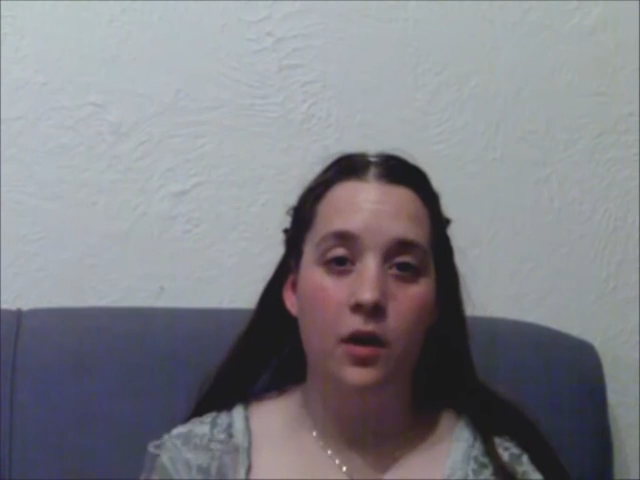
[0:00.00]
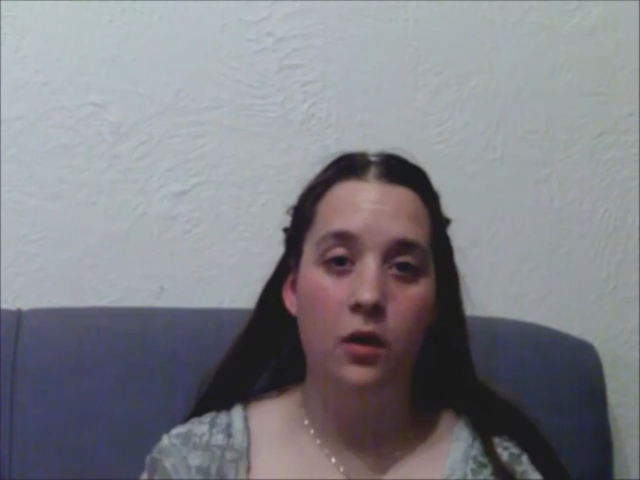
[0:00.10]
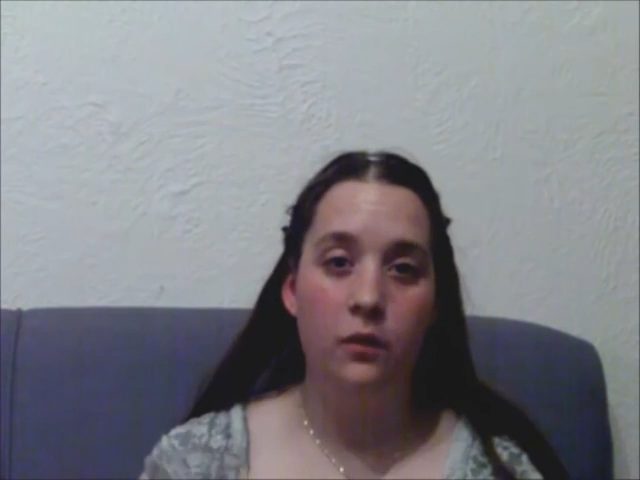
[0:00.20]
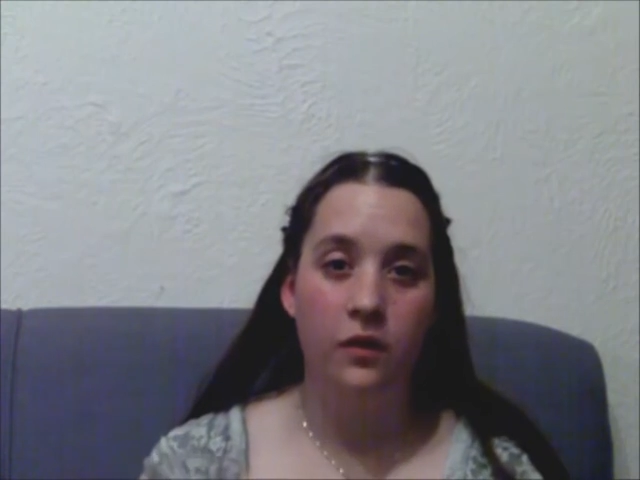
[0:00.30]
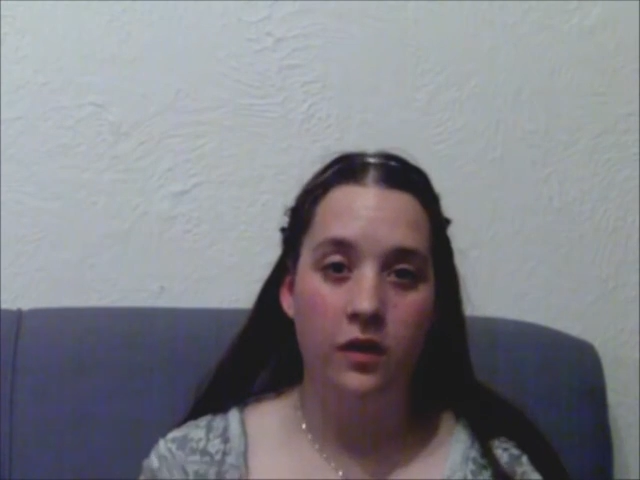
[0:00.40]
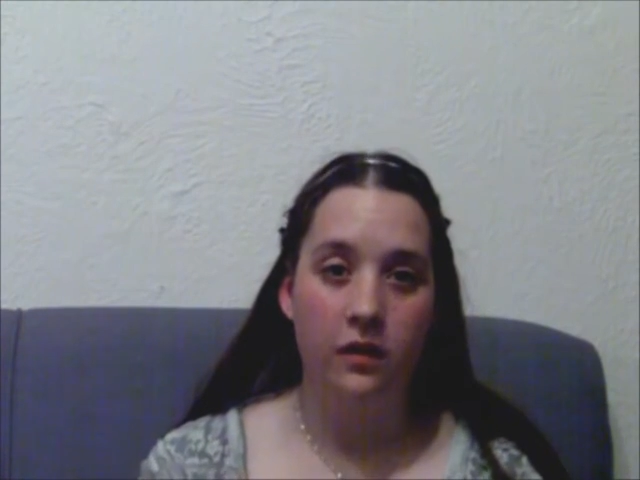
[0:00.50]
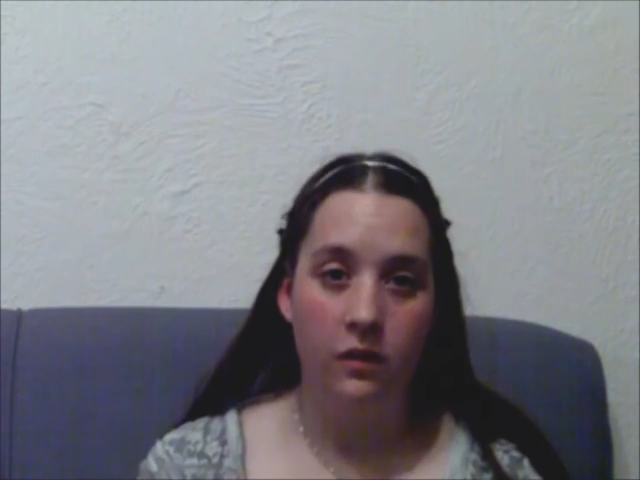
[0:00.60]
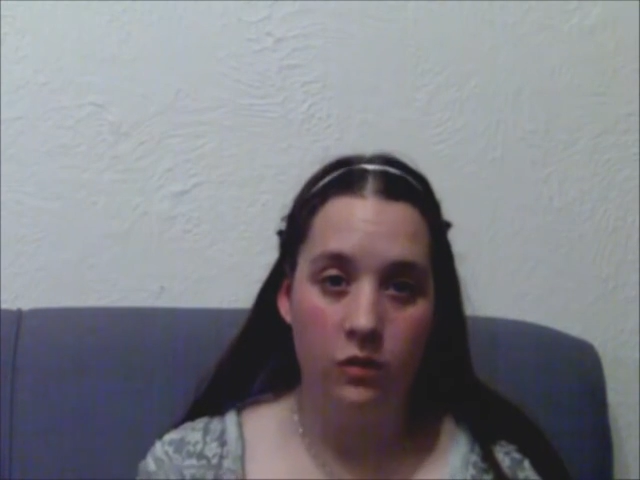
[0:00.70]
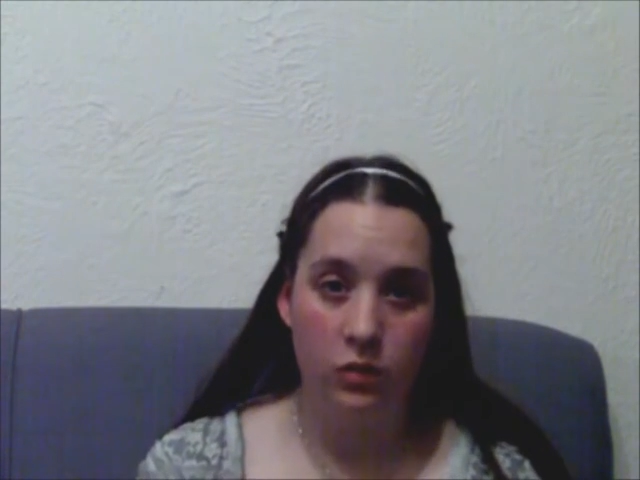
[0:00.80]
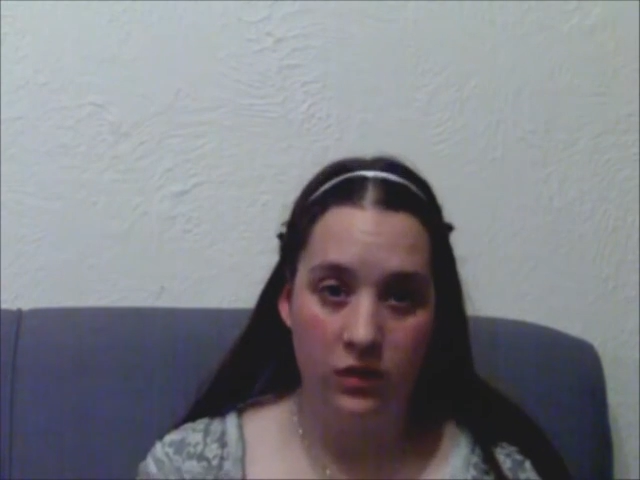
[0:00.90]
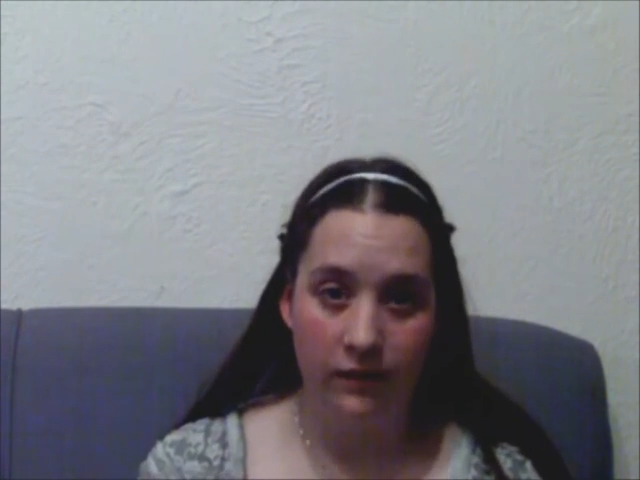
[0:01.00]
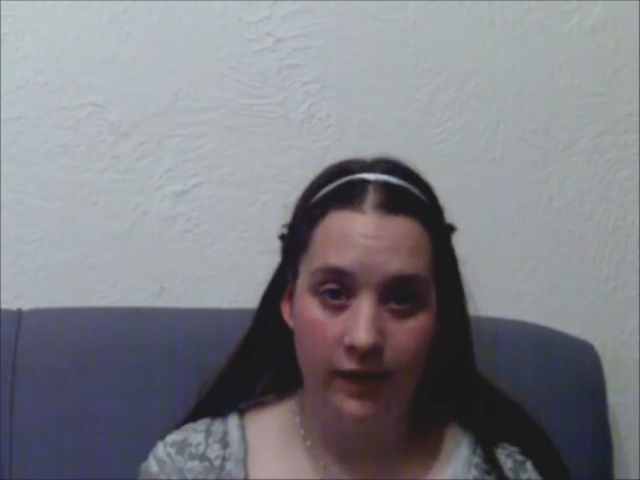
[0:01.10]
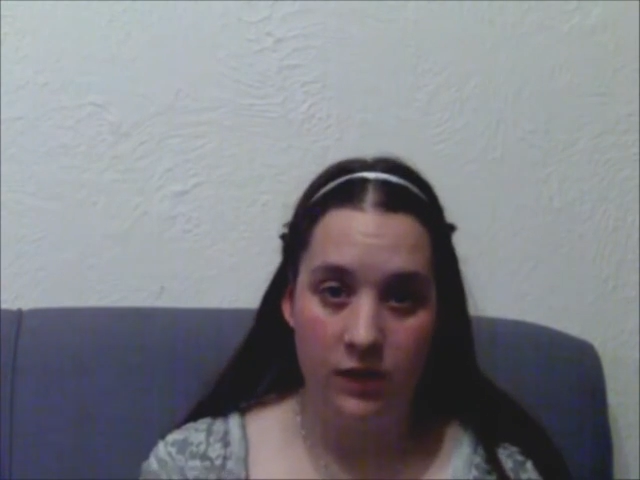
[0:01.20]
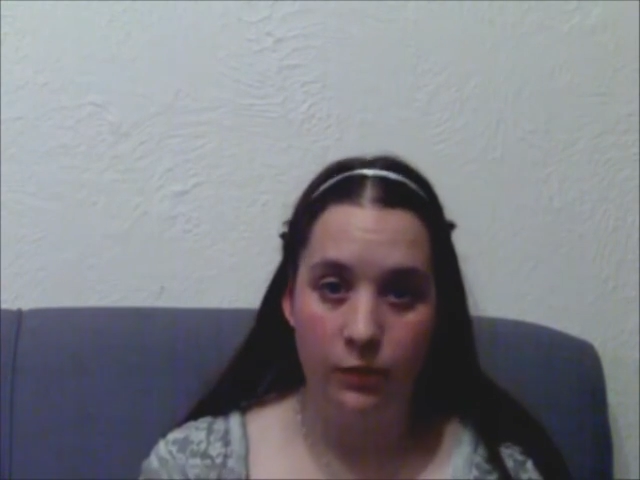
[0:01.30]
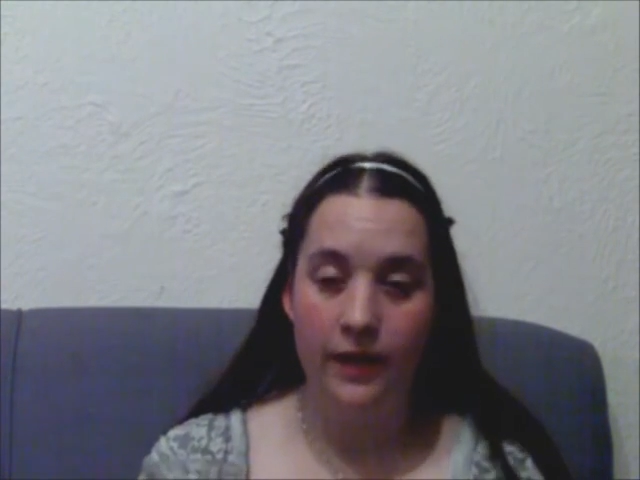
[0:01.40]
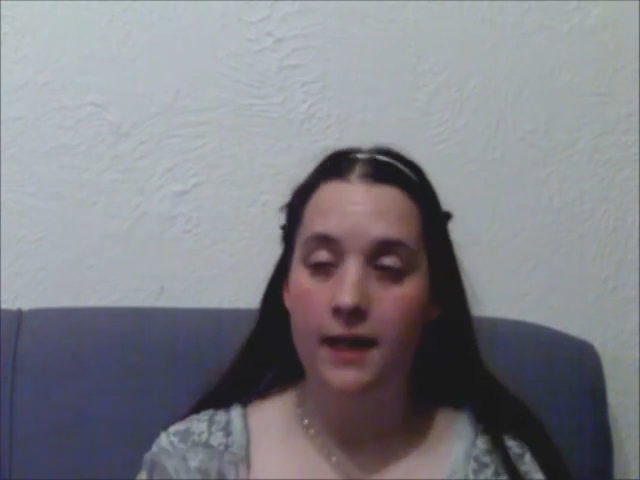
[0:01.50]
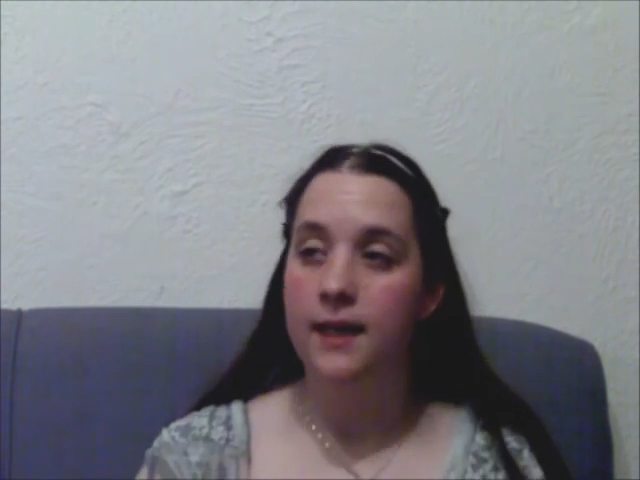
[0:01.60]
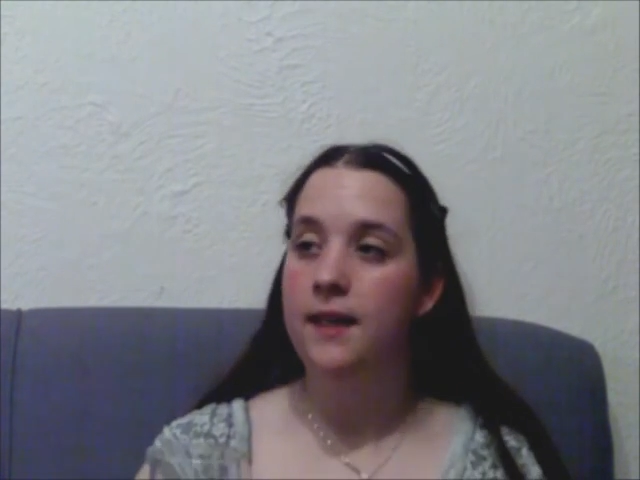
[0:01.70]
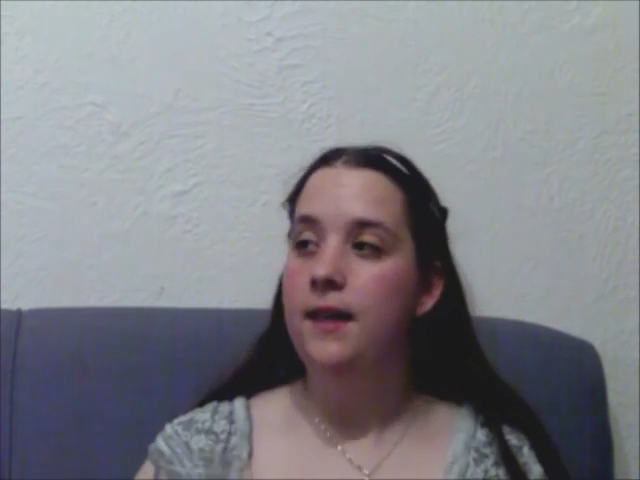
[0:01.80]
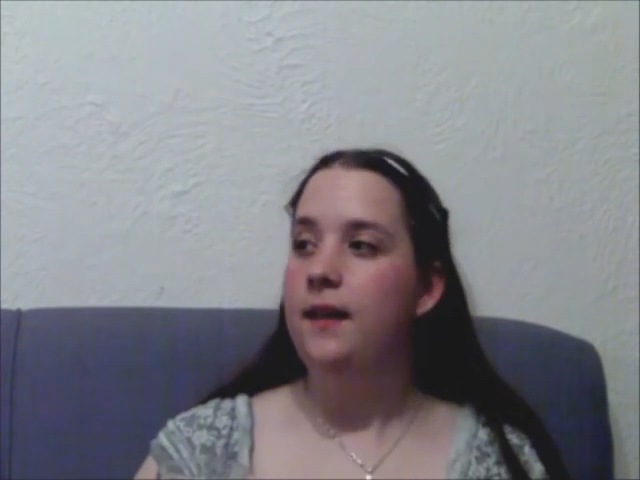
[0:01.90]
over the course of this week